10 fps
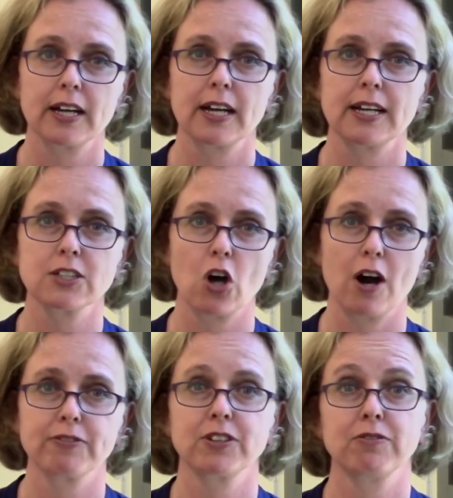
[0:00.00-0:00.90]
is
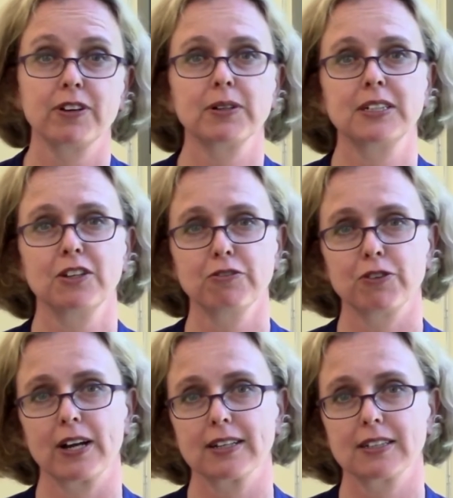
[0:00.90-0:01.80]
often very
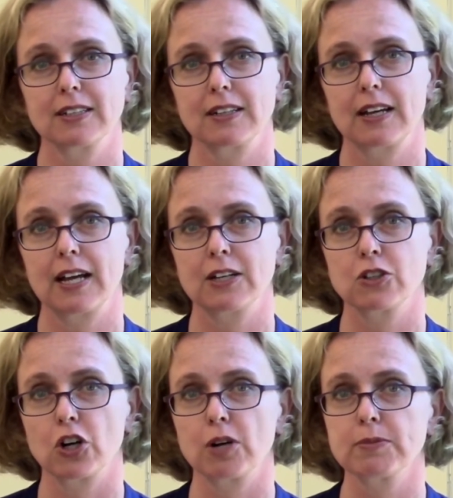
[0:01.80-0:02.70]
different in
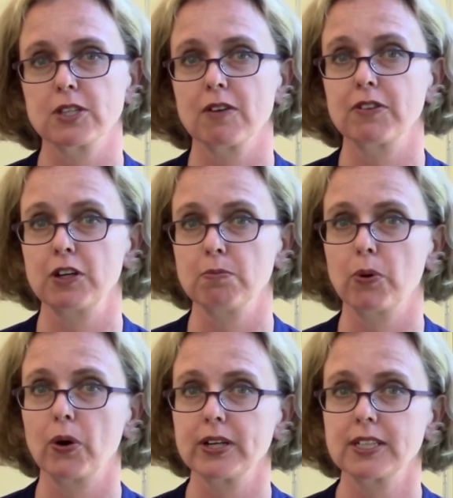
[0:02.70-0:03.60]
terms of
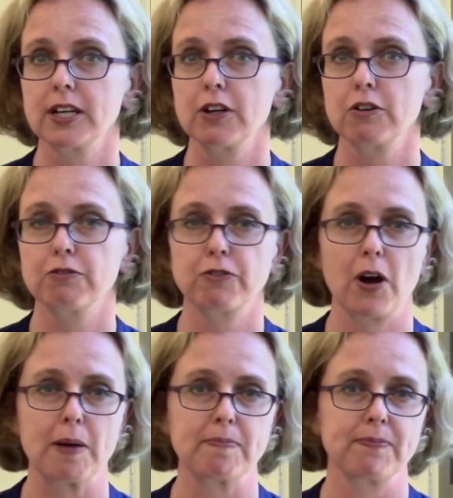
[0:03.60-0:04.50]
input
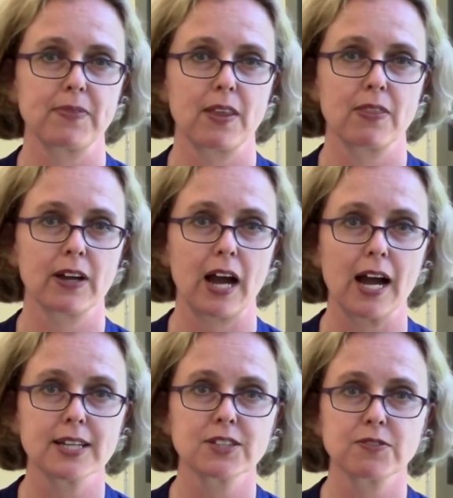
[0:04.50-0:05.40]
from the
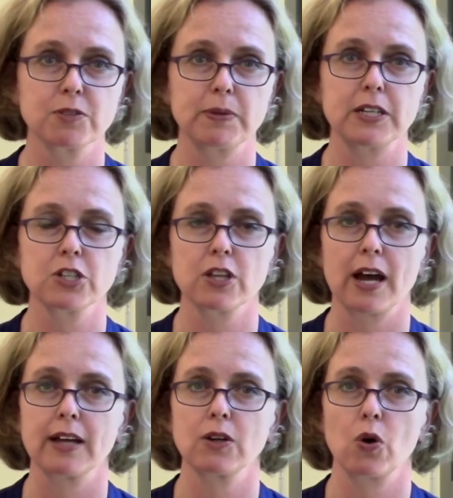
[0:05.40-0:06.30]
kinds of speech
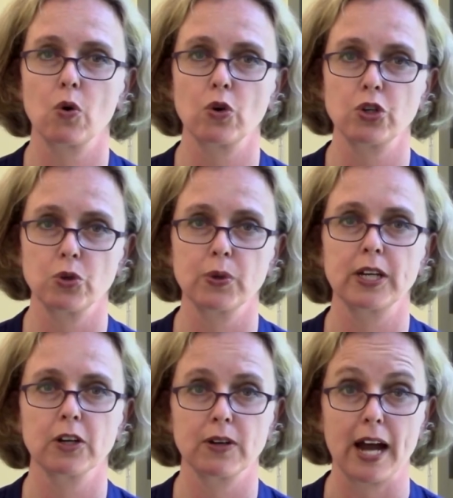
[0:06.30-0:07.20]
that you would
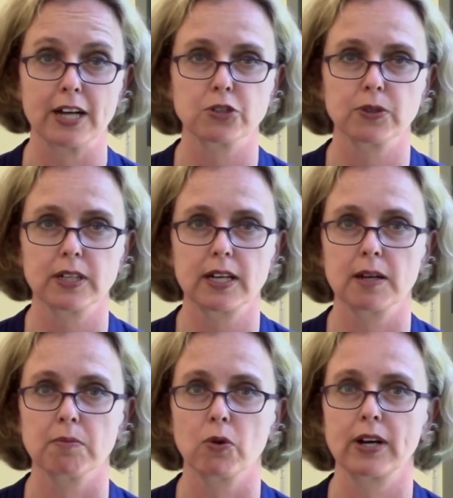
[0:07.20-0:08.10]
hear naturally in a
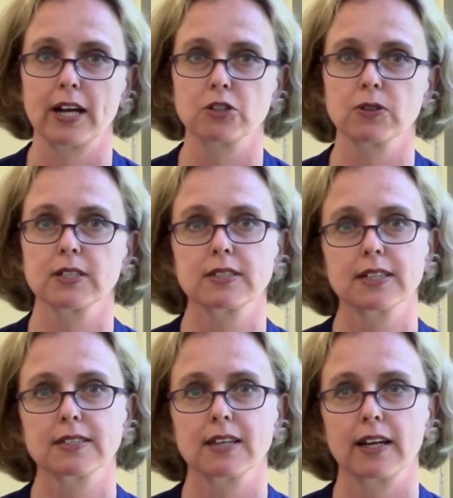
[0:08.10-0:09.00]
more naturalistic
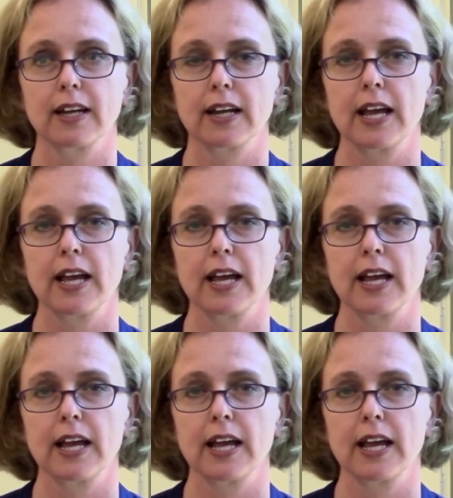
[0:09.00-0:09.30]
setting.